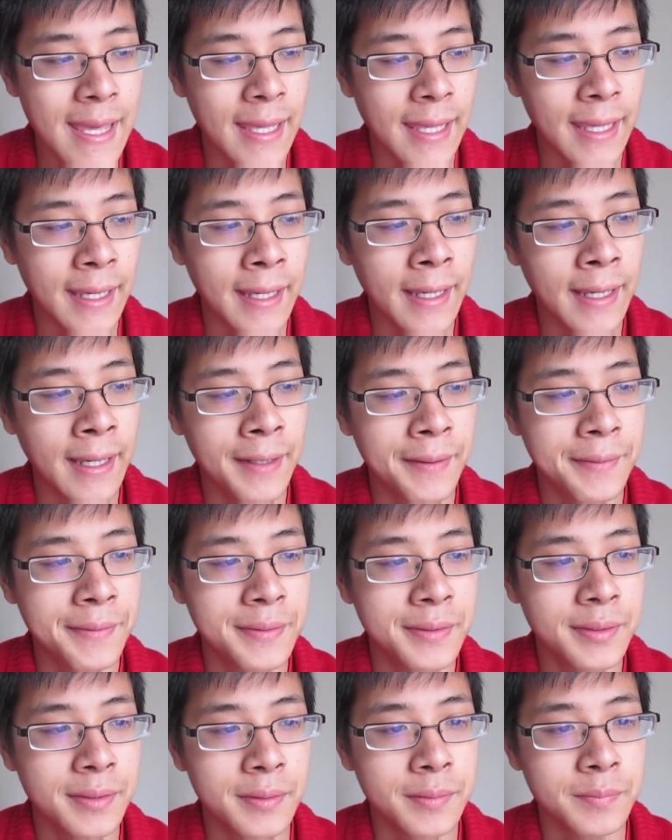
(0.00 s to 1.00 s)

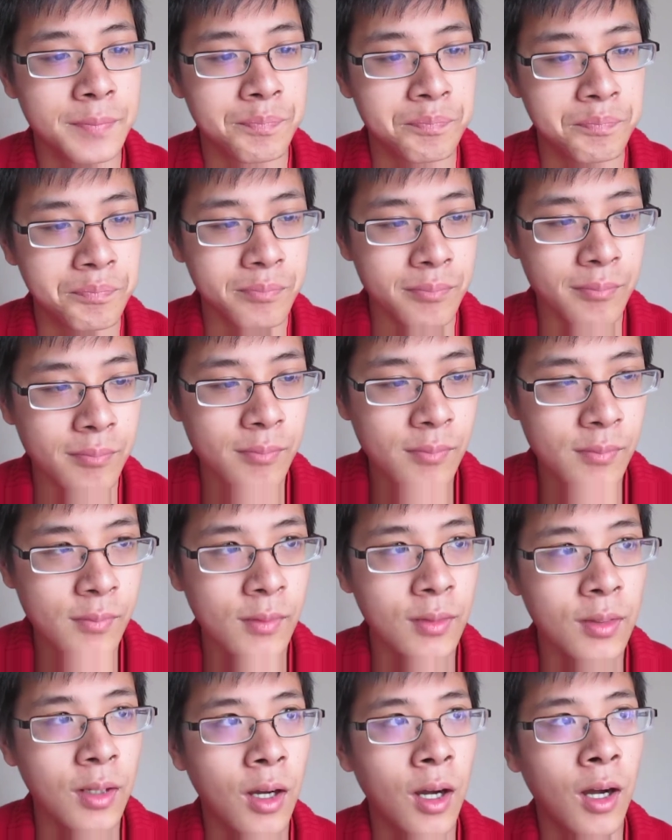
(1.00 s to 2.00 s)
And
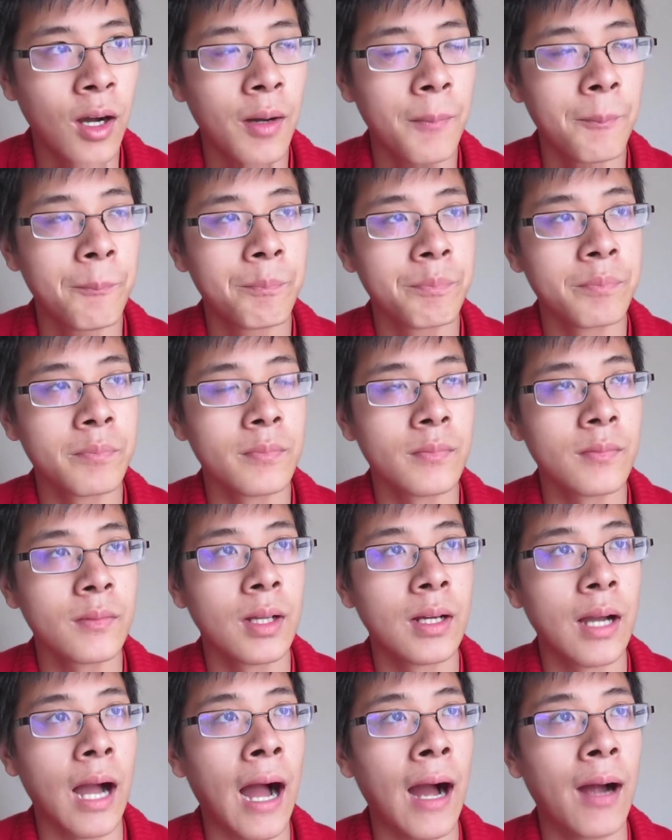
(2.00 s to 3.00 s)

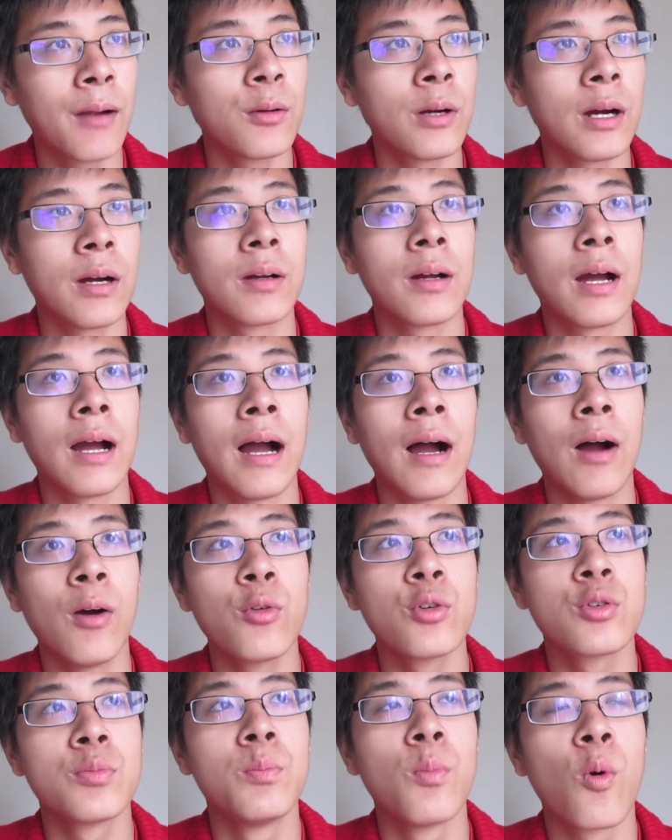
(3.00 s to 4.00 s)
I
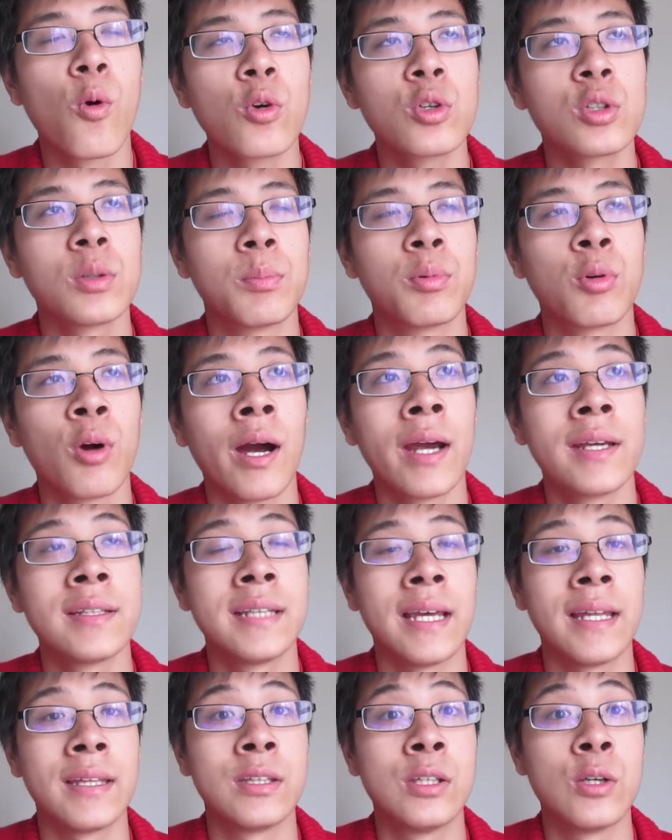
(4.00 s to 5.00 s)
was more surprised
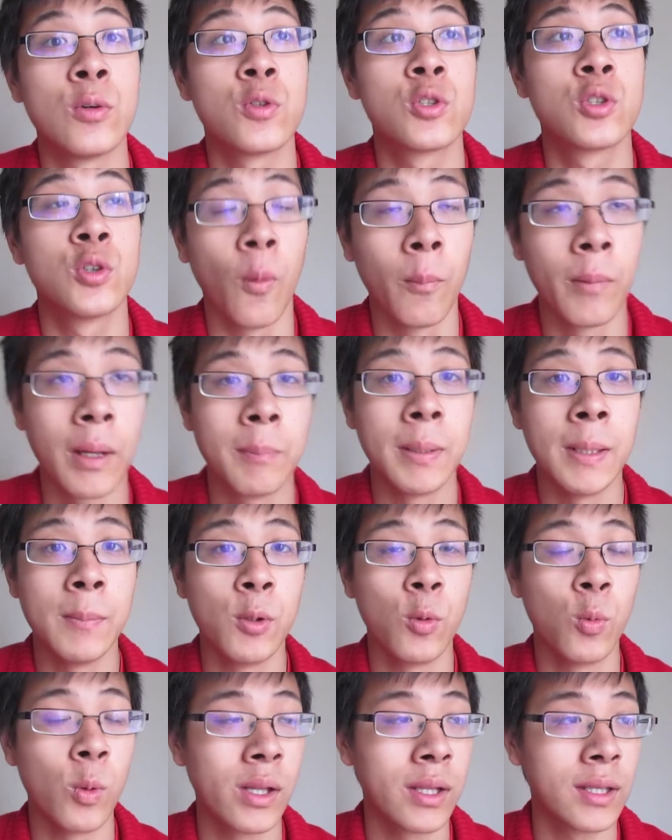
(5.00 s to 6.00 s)
that there's so many
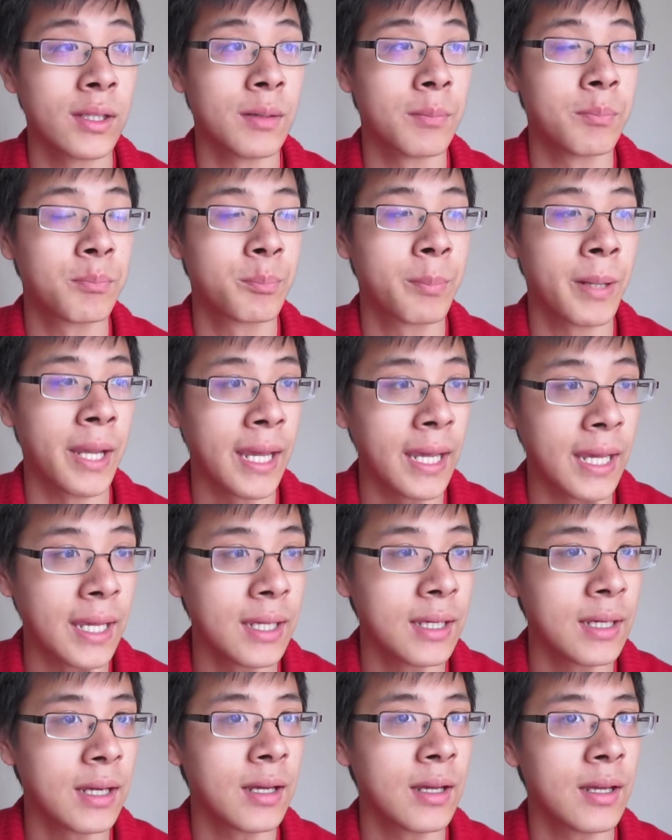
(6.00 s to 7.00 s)
people willing to
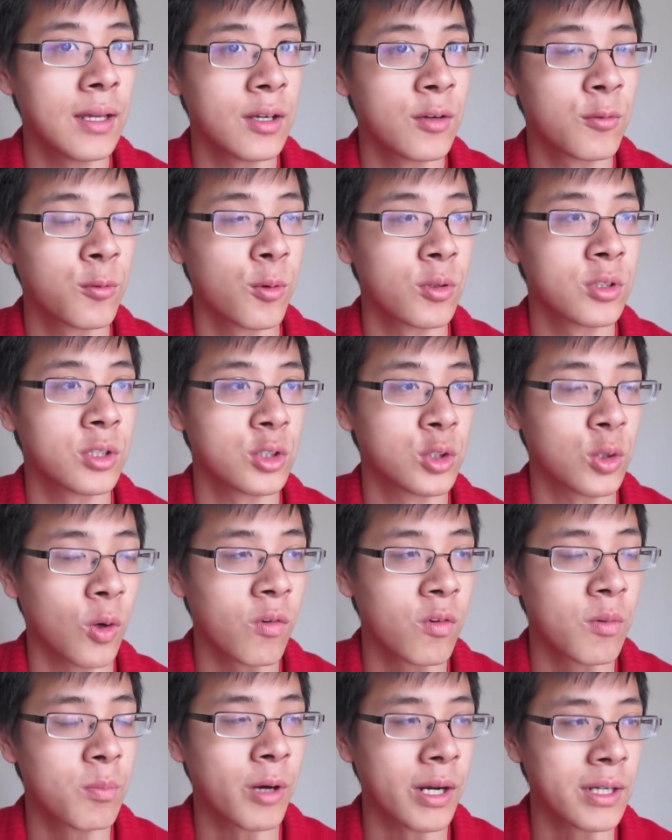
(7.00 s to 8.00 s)
pay for such
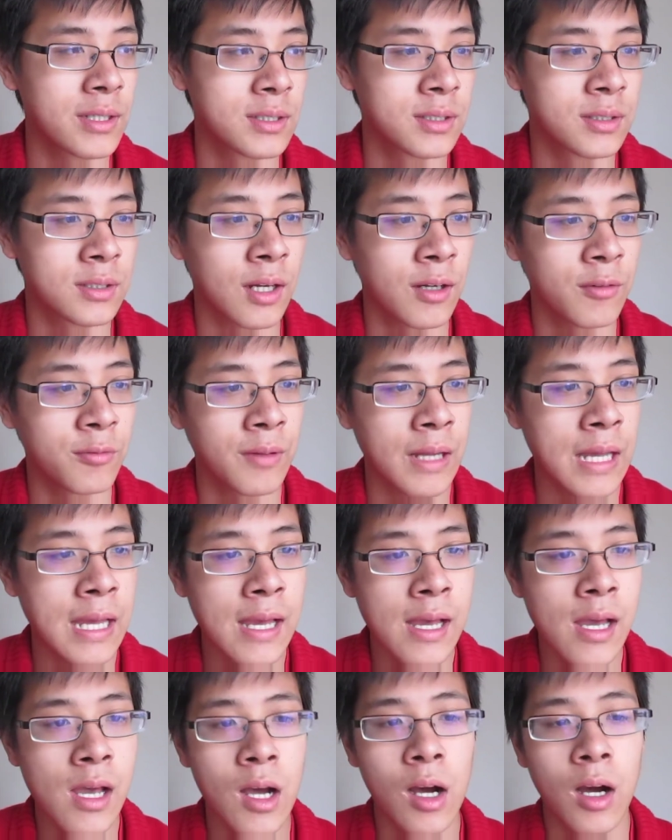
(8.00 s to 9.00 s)
overpriced stuff.
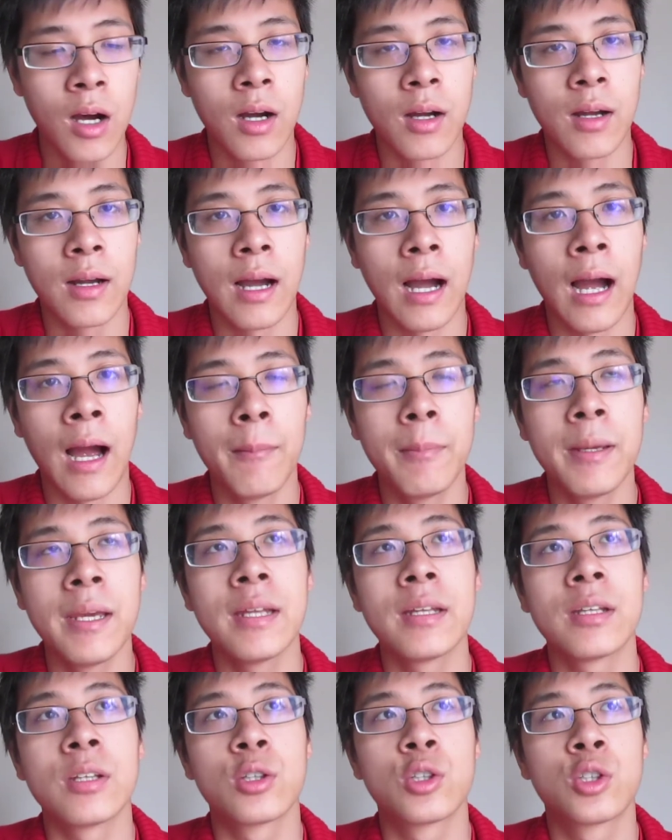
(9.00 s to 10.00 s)
I
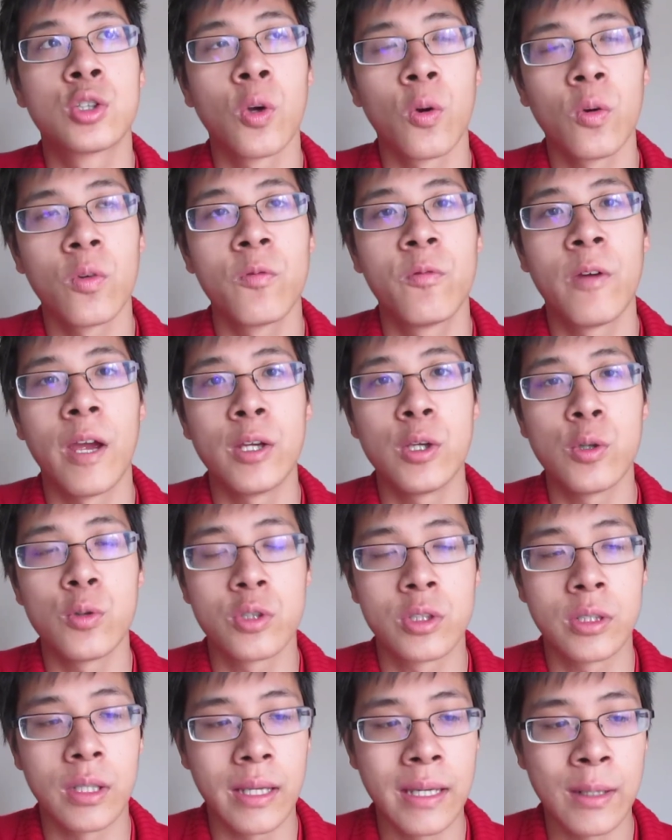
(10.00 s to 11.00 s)
mean, certain
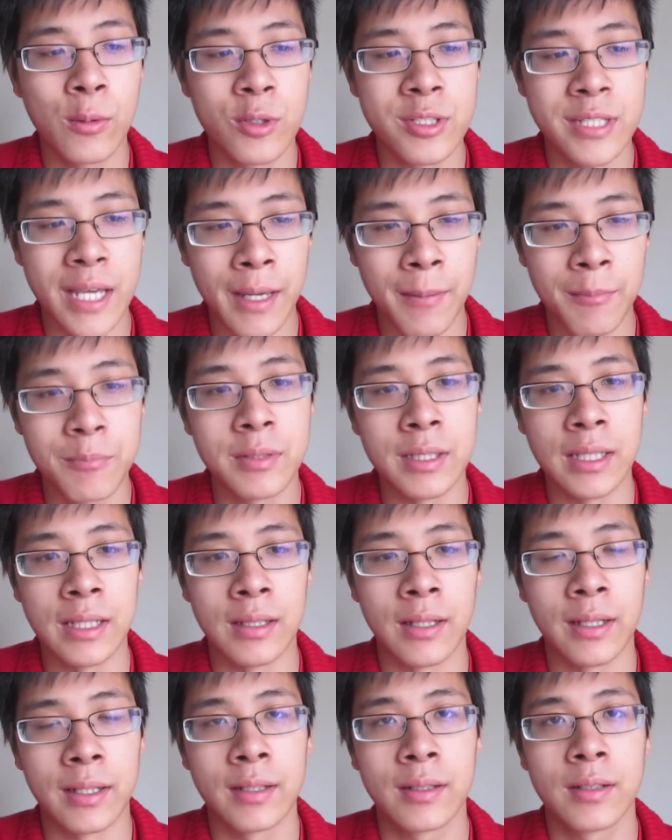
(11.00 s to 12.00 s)
venues it was empty,
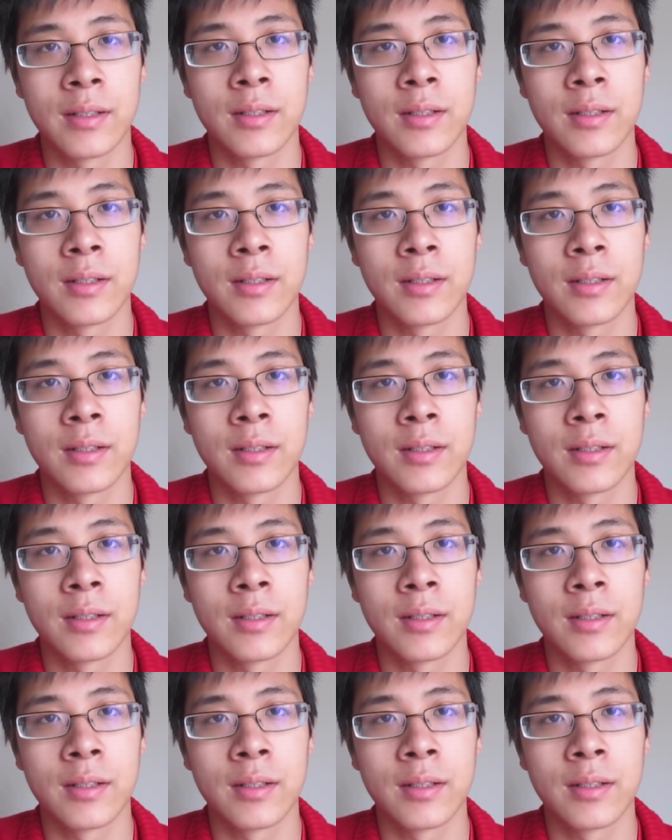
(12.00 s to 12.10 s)
like